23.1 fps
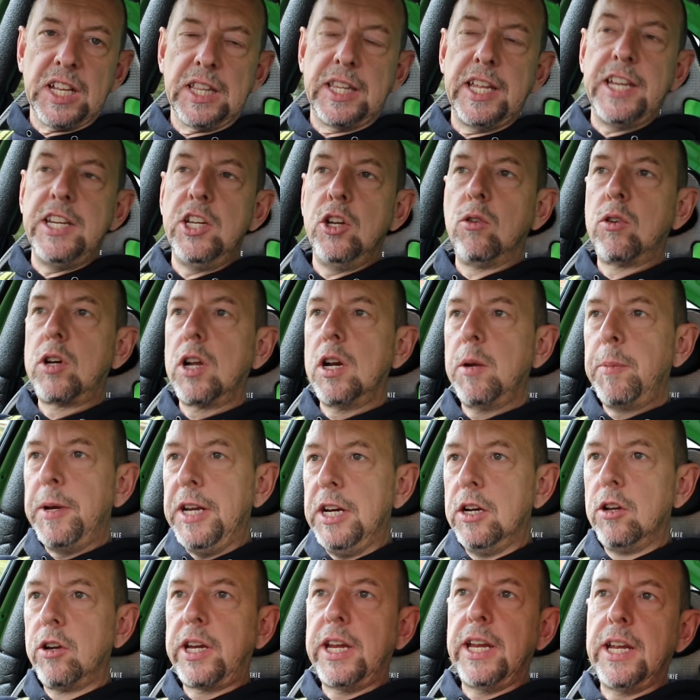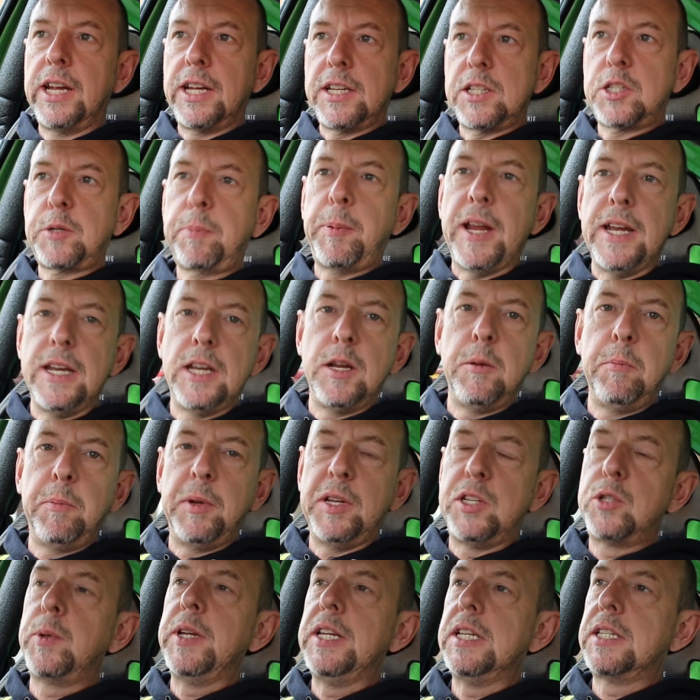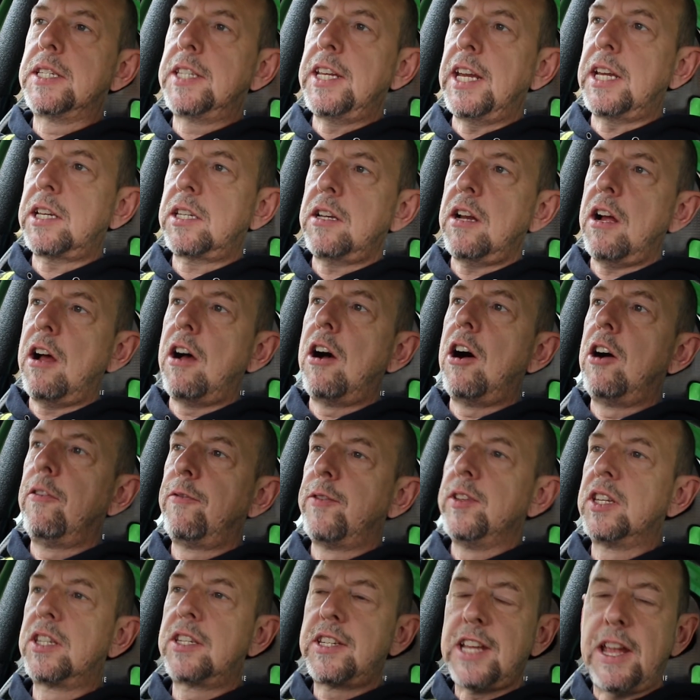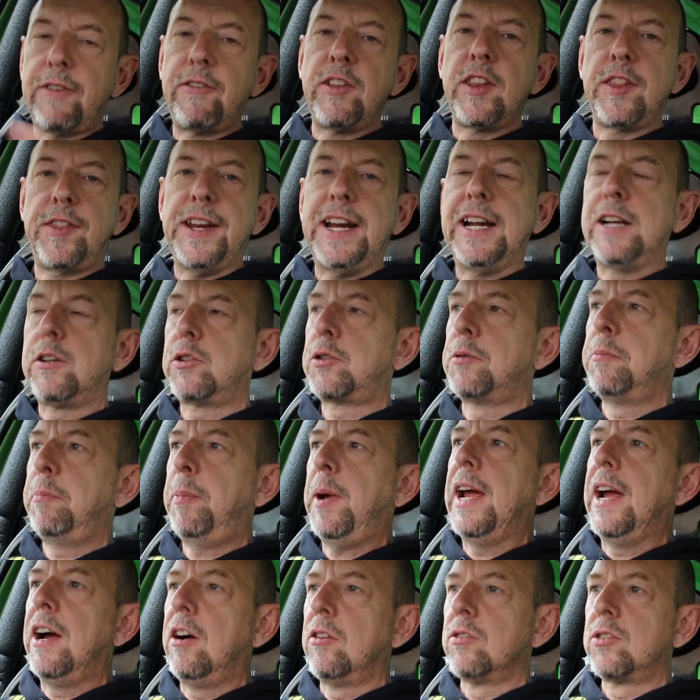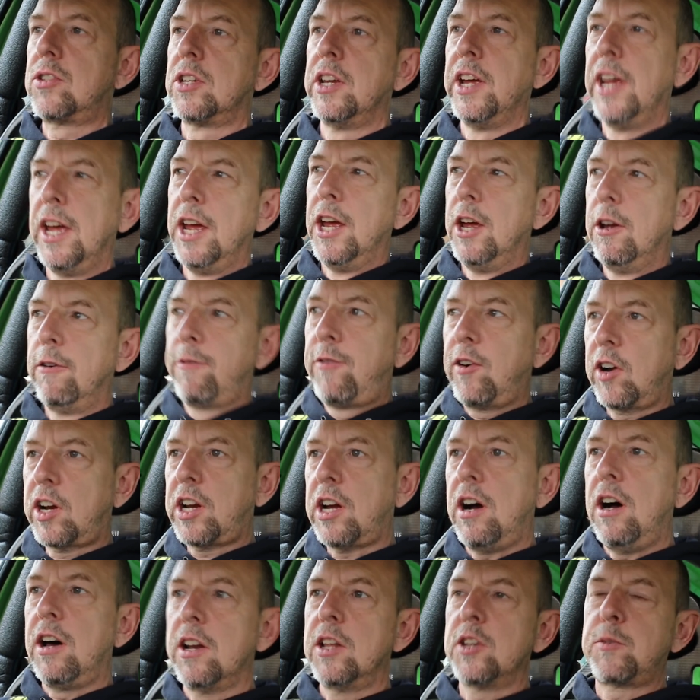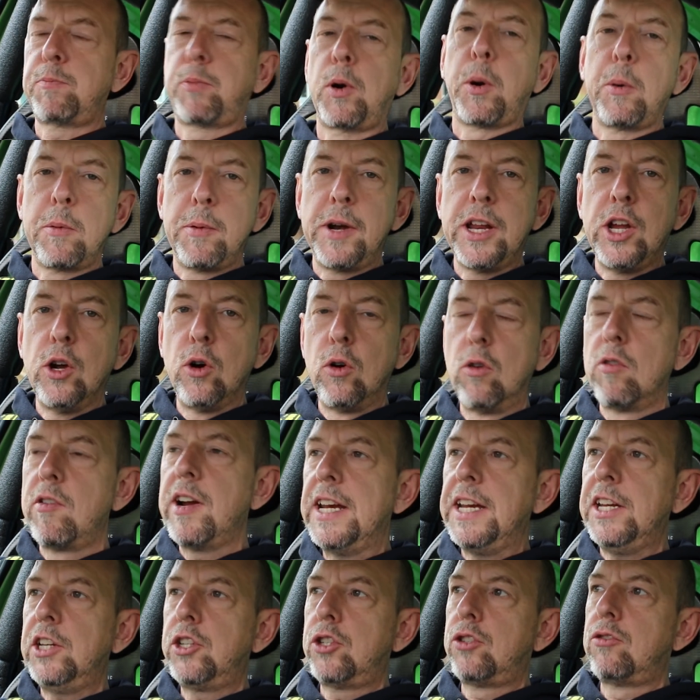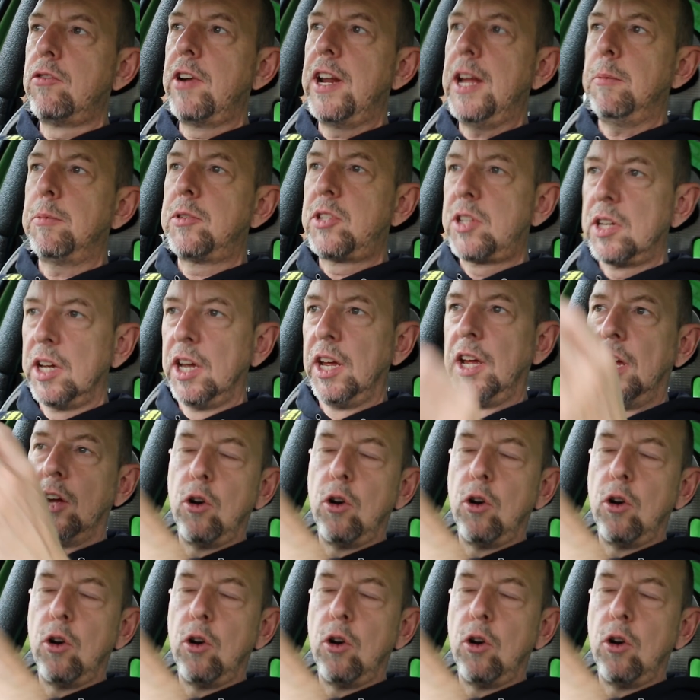then you're going to be looking at spending between £6,500 and £7,000 for a car that's probably already stripped,